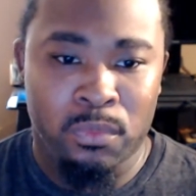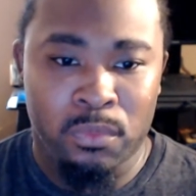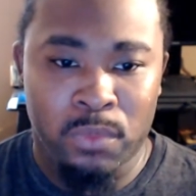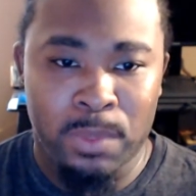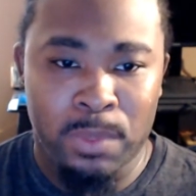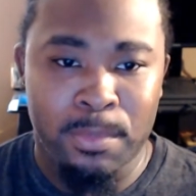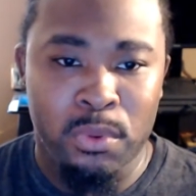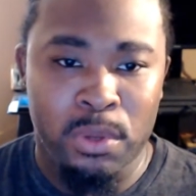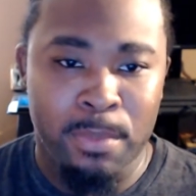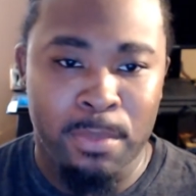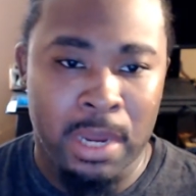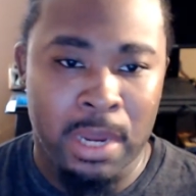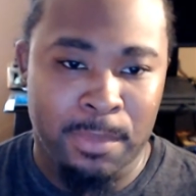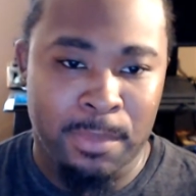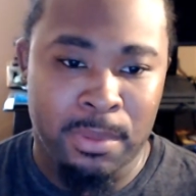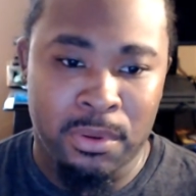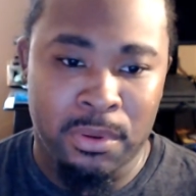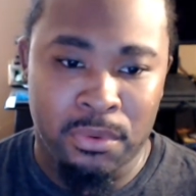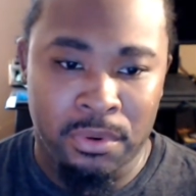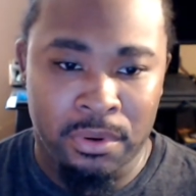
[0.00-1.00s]
rebooted my
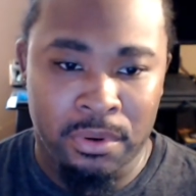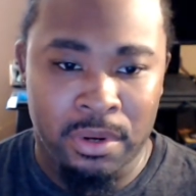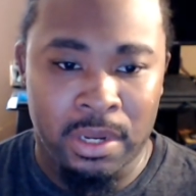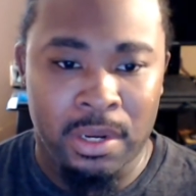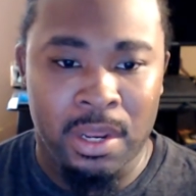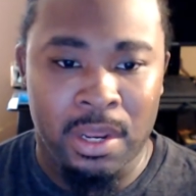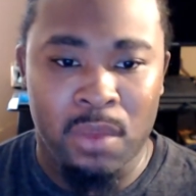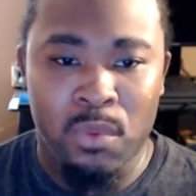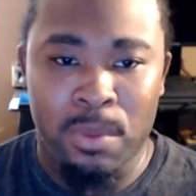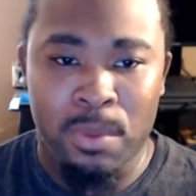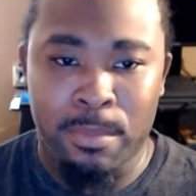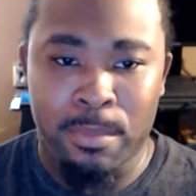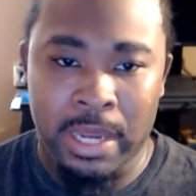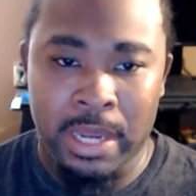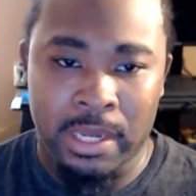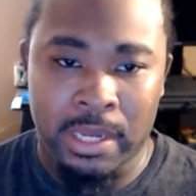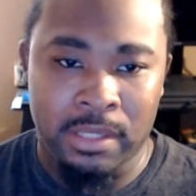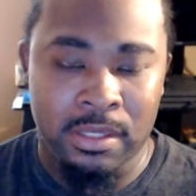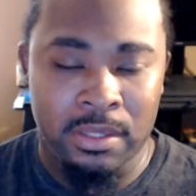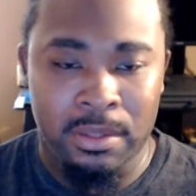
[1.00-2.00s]
computer and I went
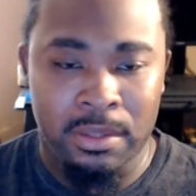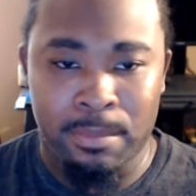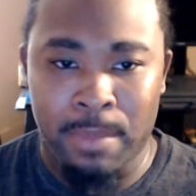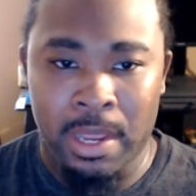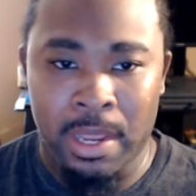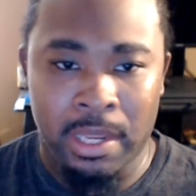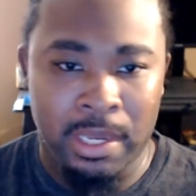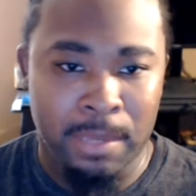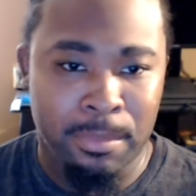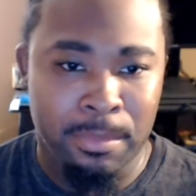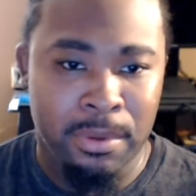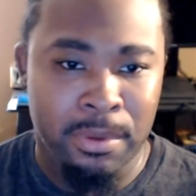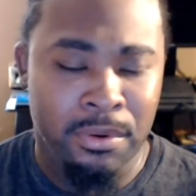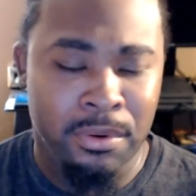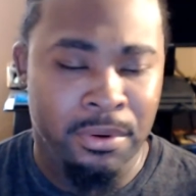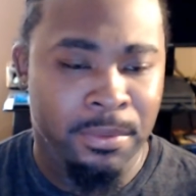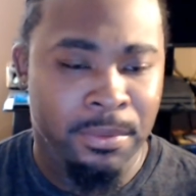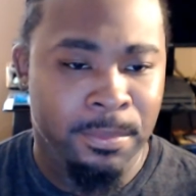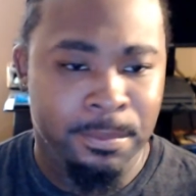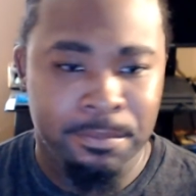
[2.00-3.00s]
back into the main
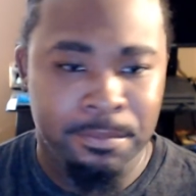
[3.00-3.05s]
computer,